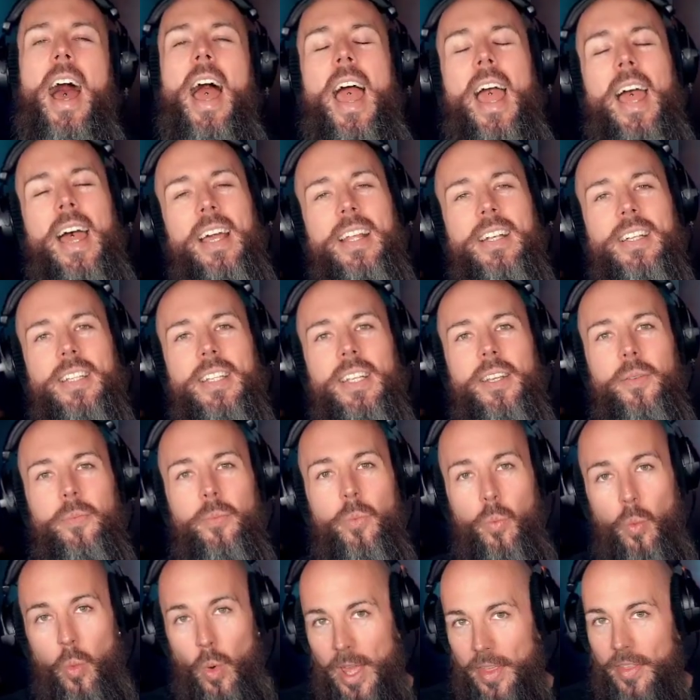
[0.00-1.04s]
And
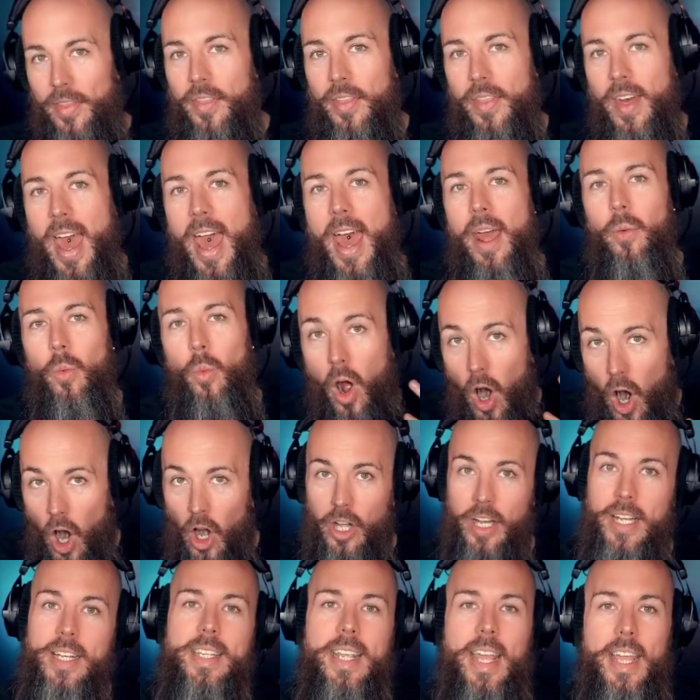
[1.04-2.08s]
with that
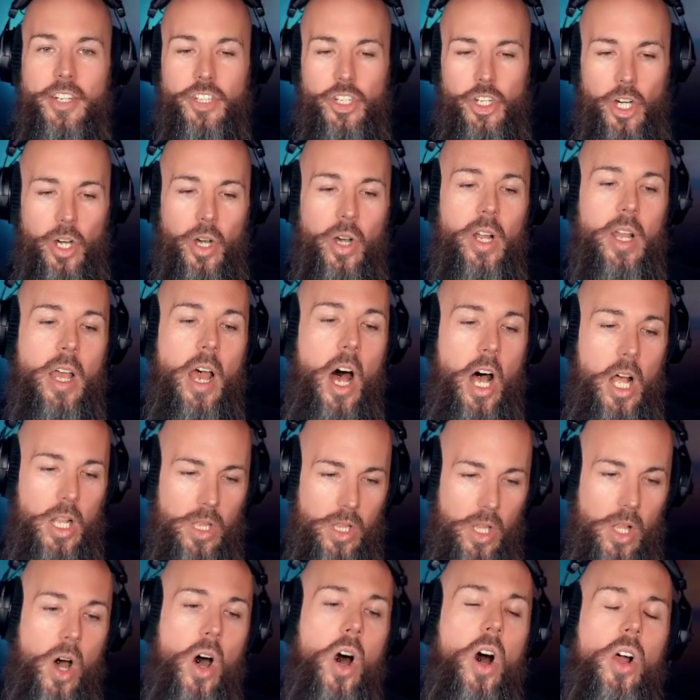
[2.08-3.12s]
architecture,
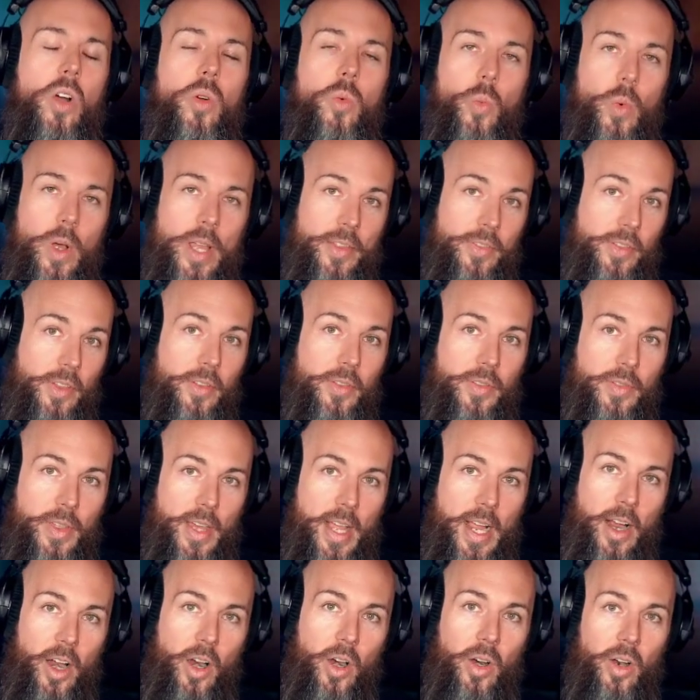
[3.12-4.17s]
along with
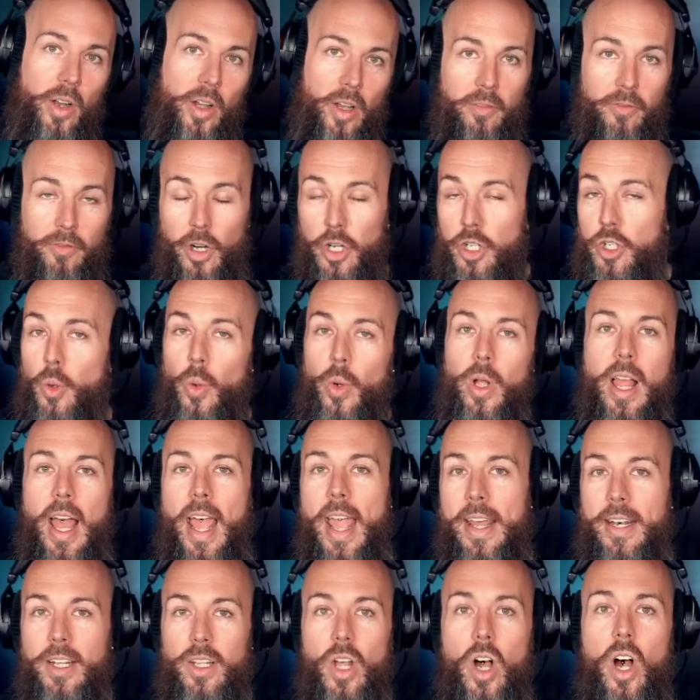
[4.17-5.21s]
their virtual
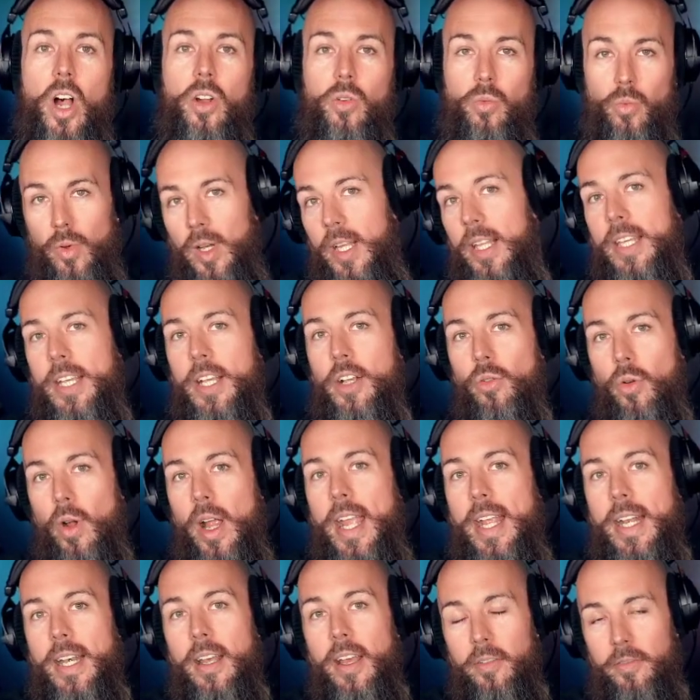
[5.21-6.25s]
analog, really
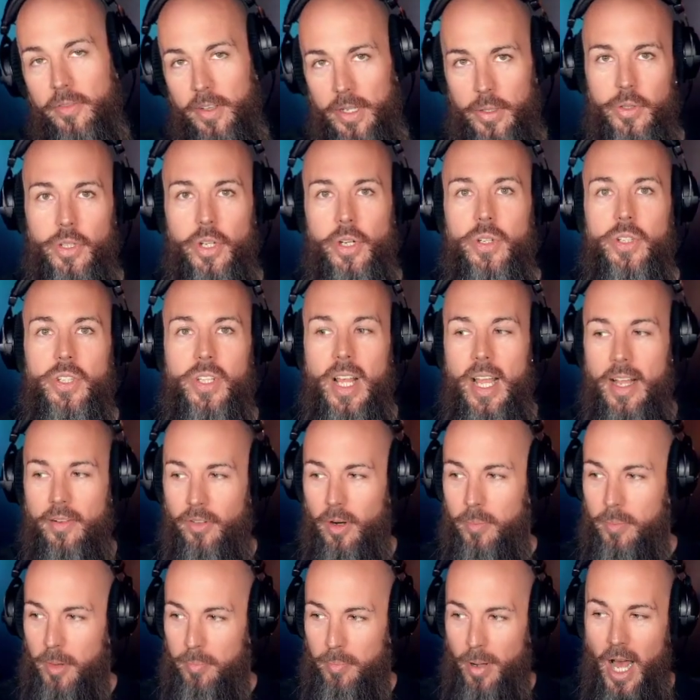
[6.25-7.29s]
great filters like
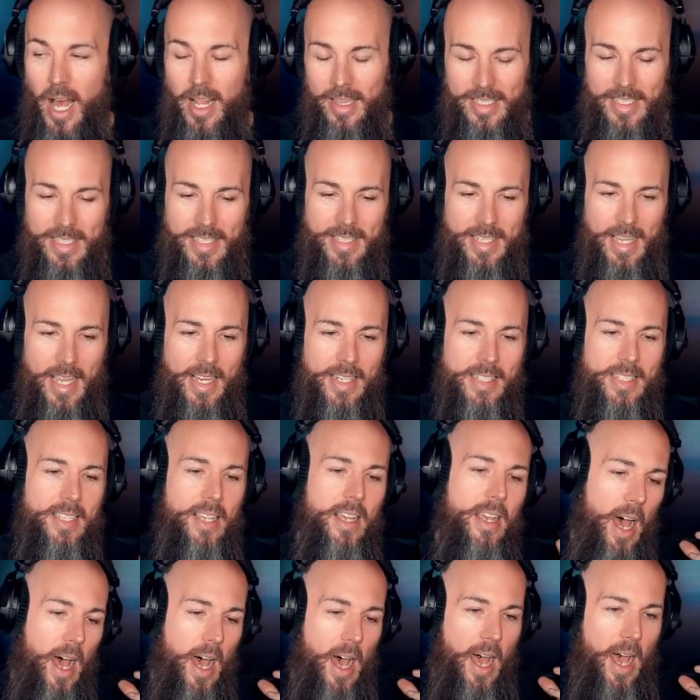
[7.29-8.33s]
from the Poly 6,
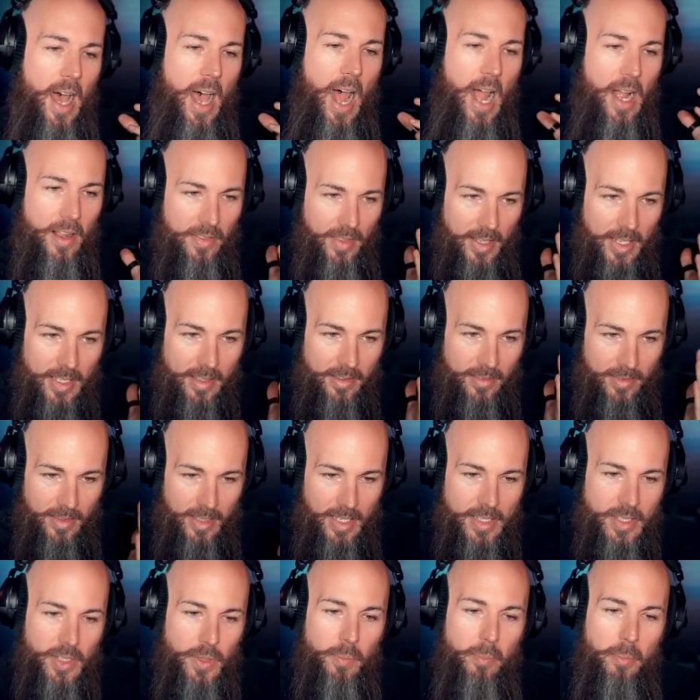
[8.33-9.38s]
I think
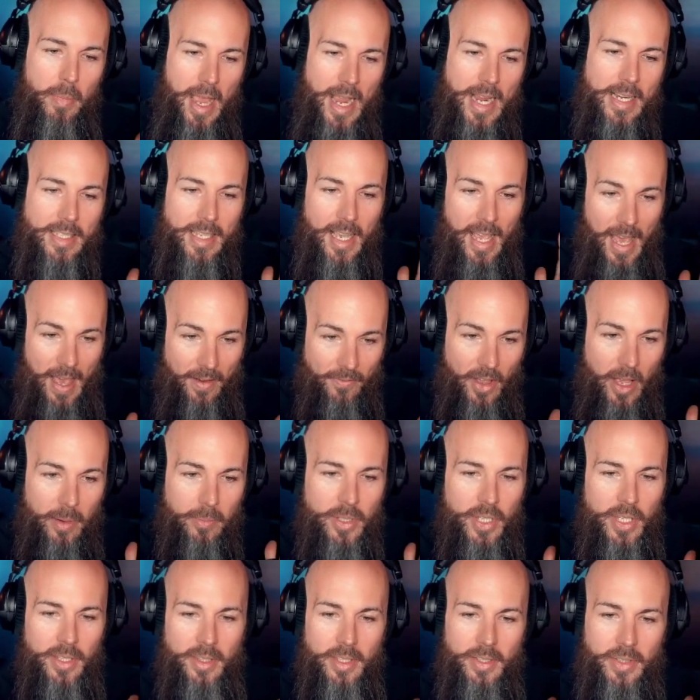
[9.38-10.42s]
this makes
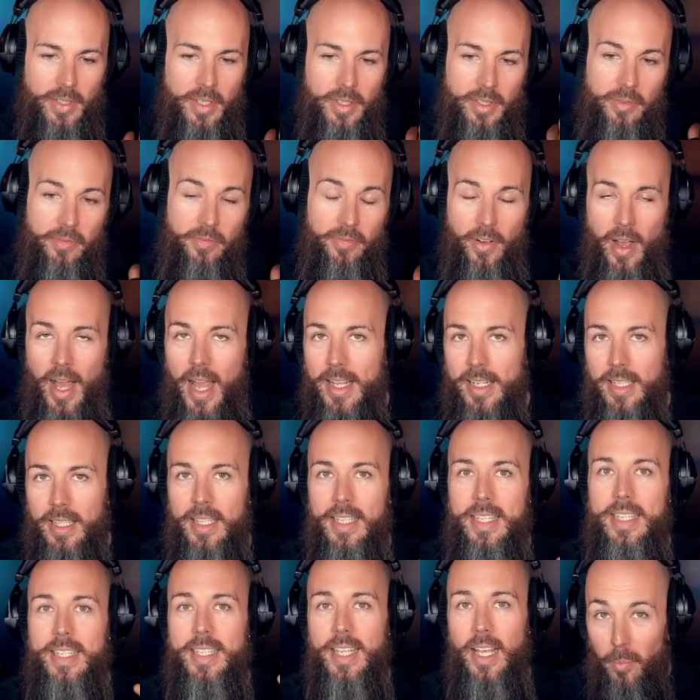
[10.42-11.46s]
FM synthesis
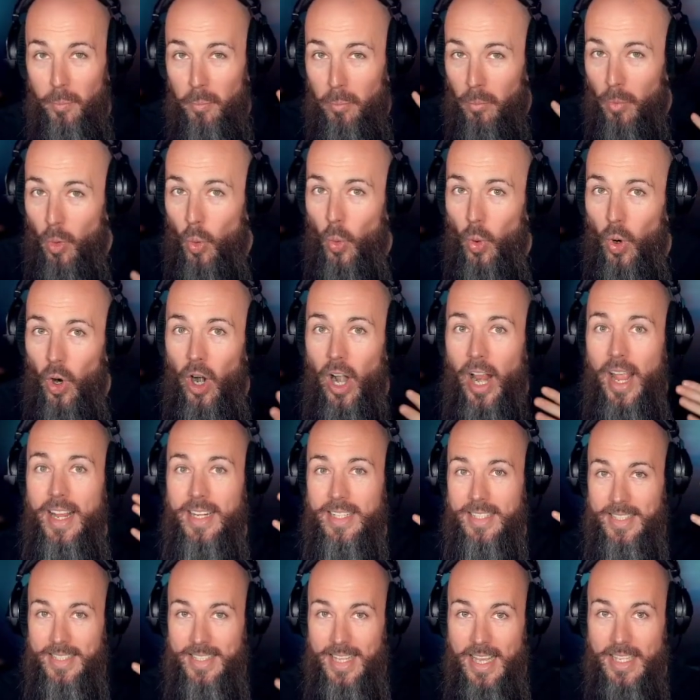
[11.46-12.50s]
finally more
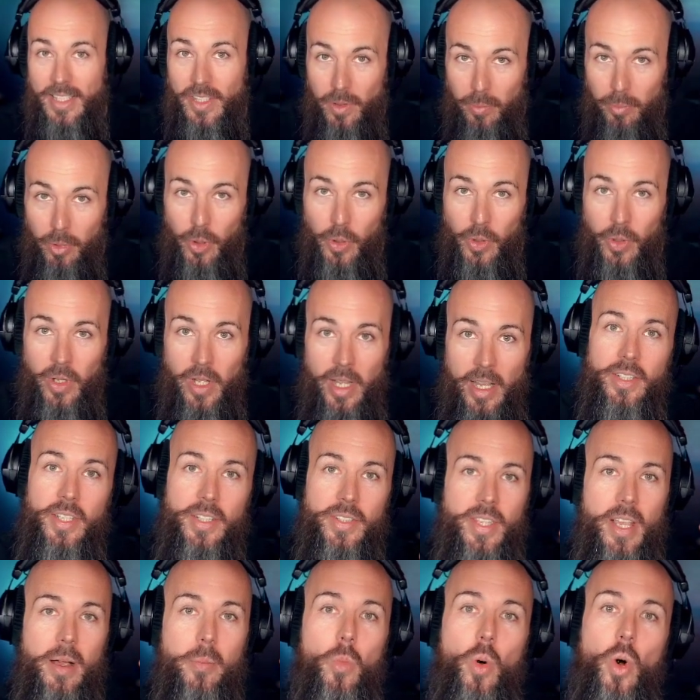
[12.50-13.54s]
accessible
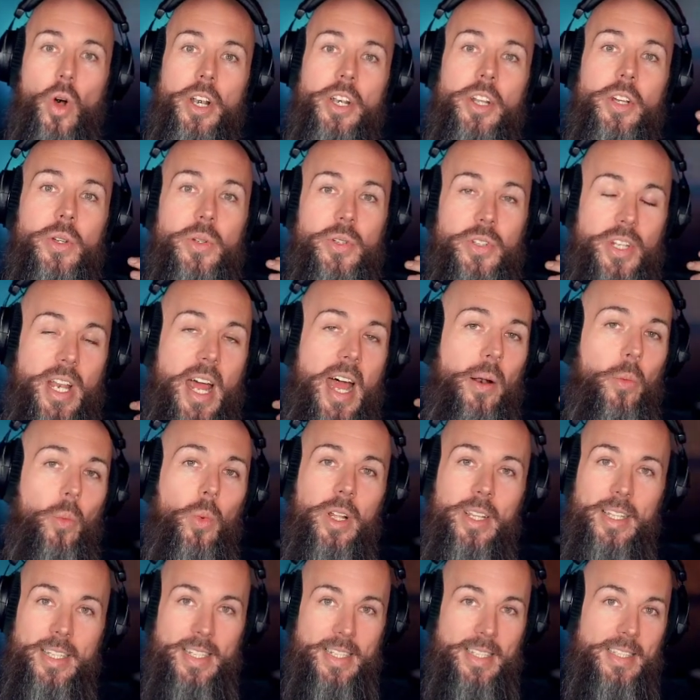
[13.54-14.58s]
to someone who's not
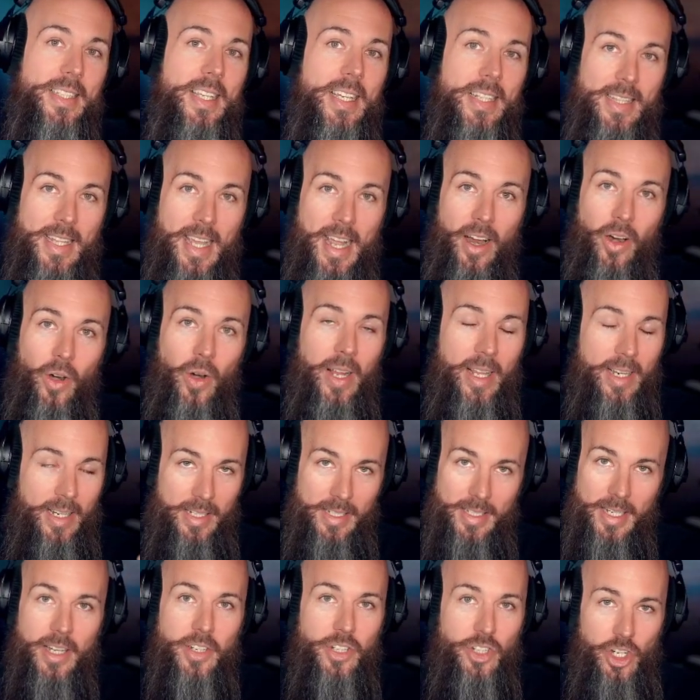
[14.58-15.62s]
willing to sit there in
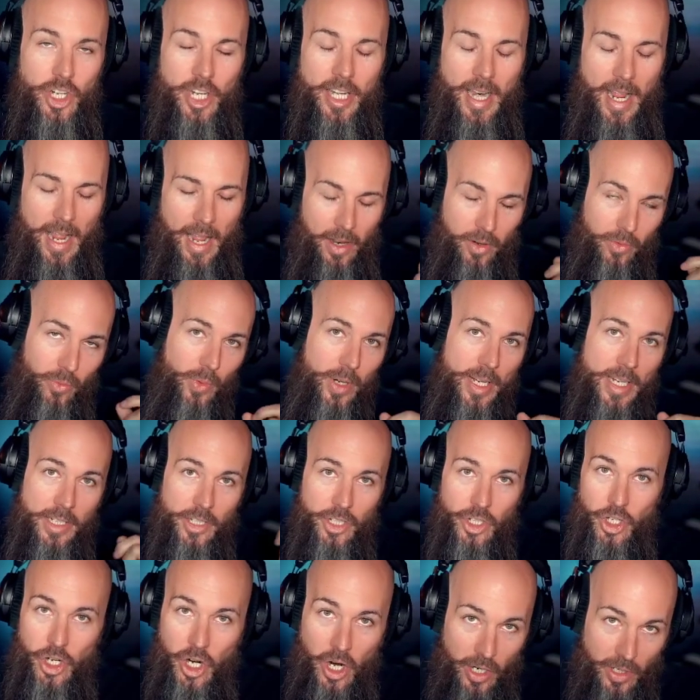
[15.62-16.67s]
a dungeon and
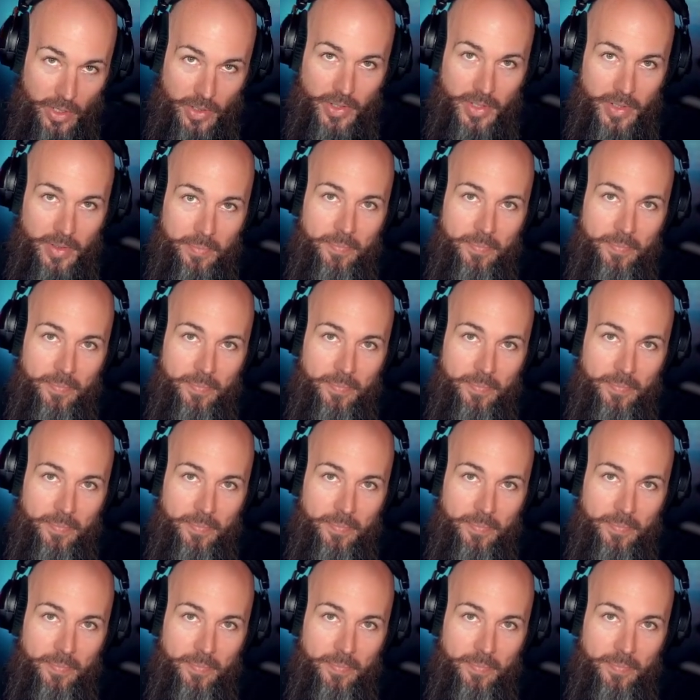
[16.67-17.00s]
read charts.